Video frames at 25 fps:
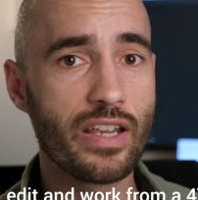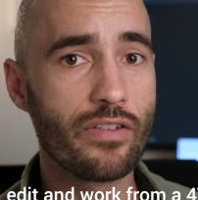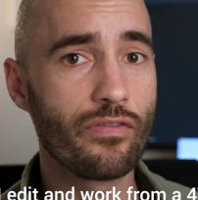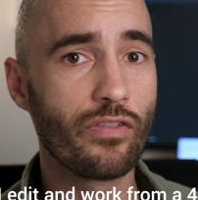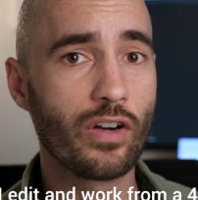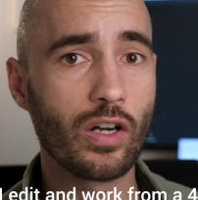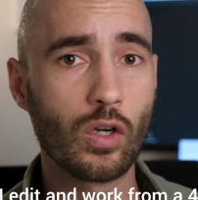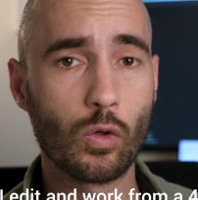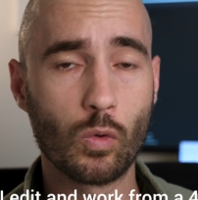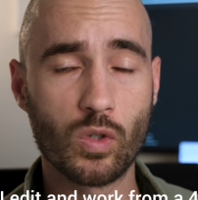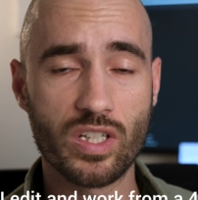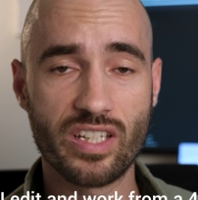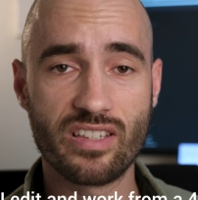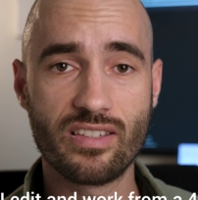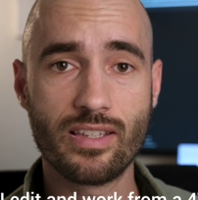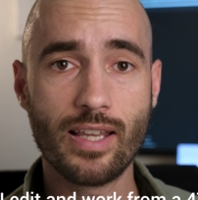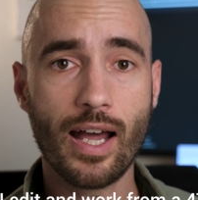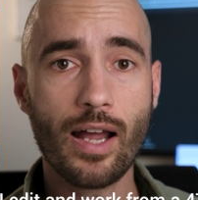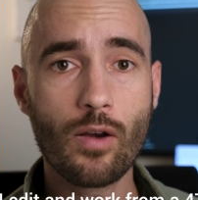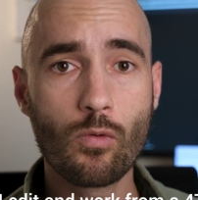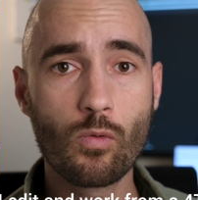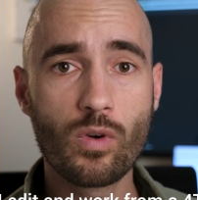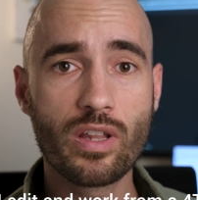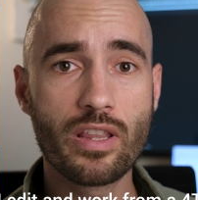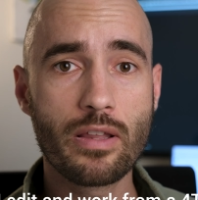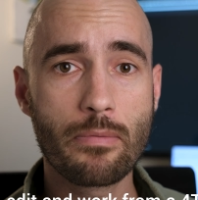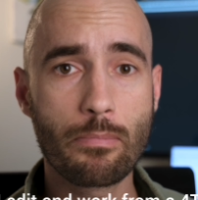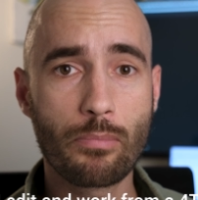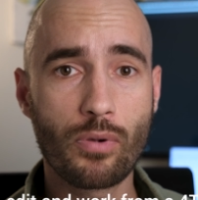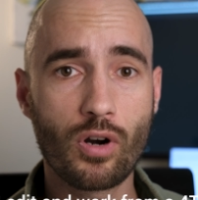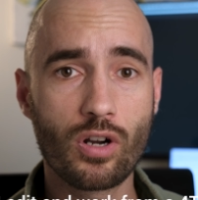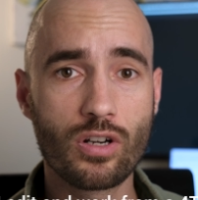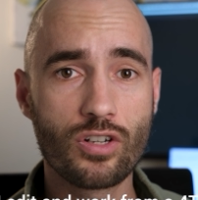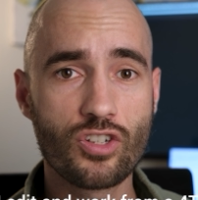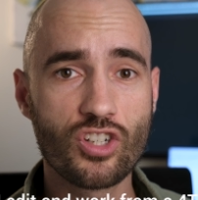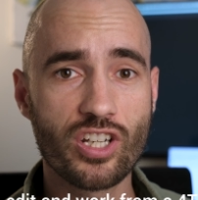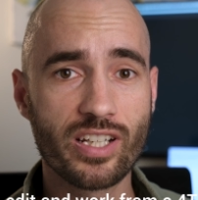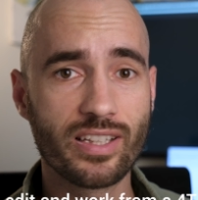If I was done with the
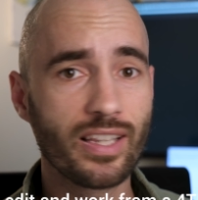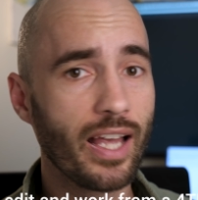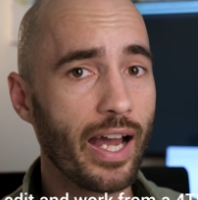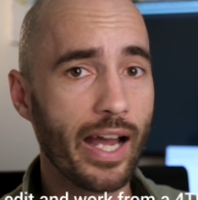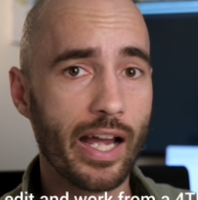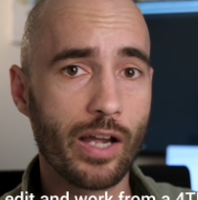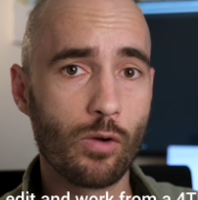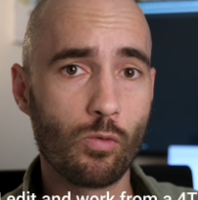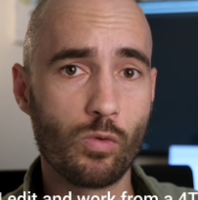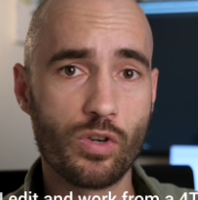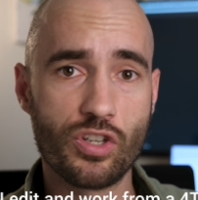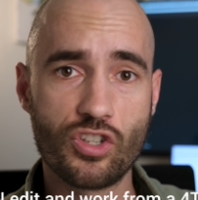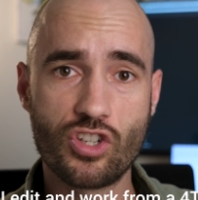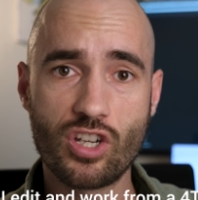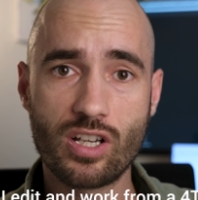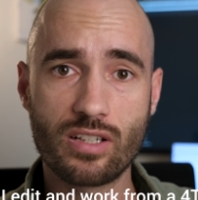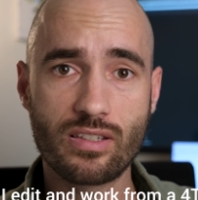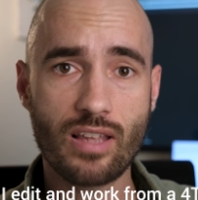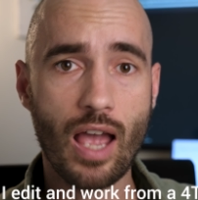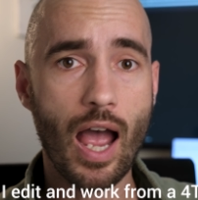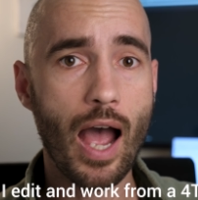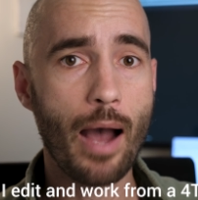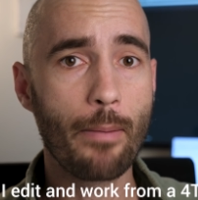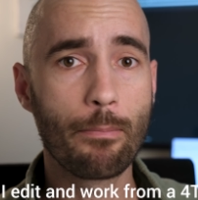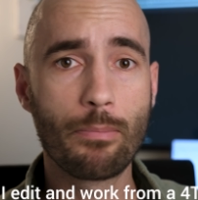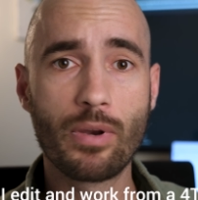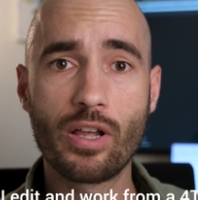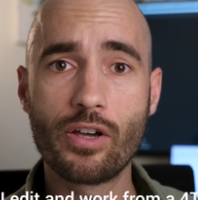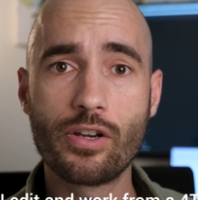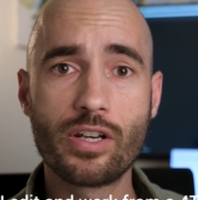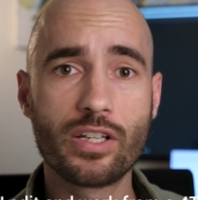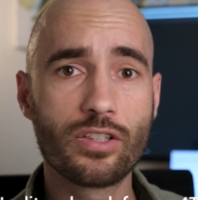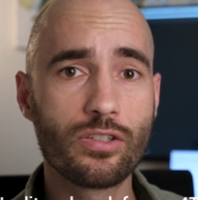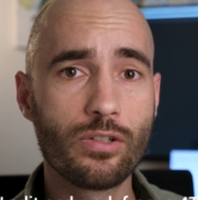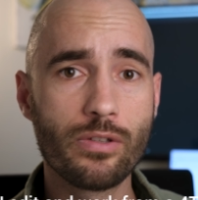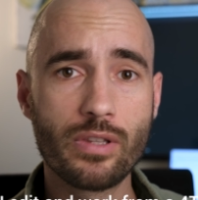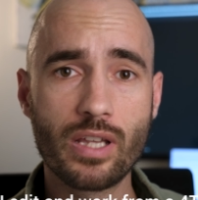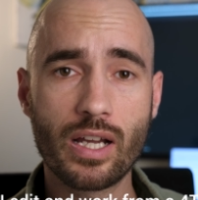project, I would just upload
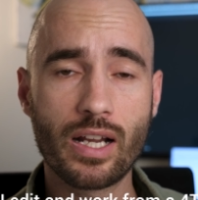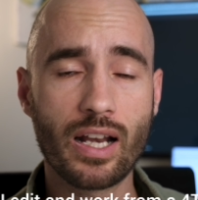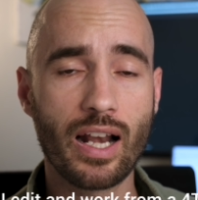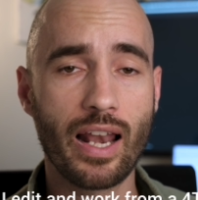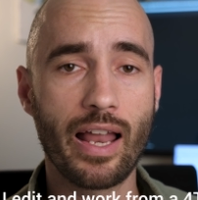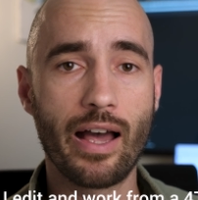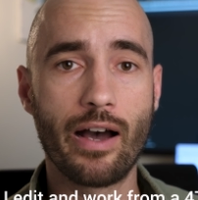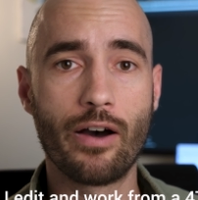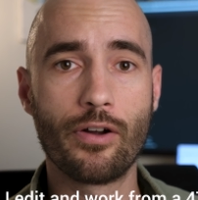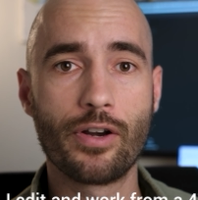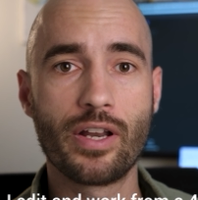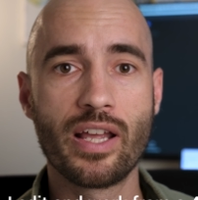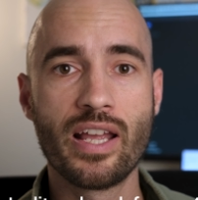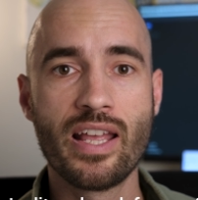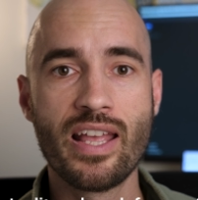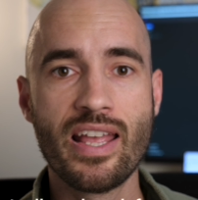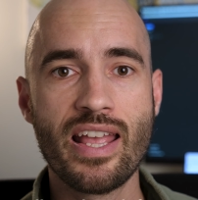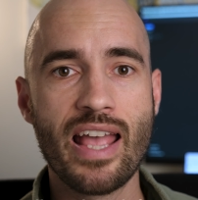it to the cloud.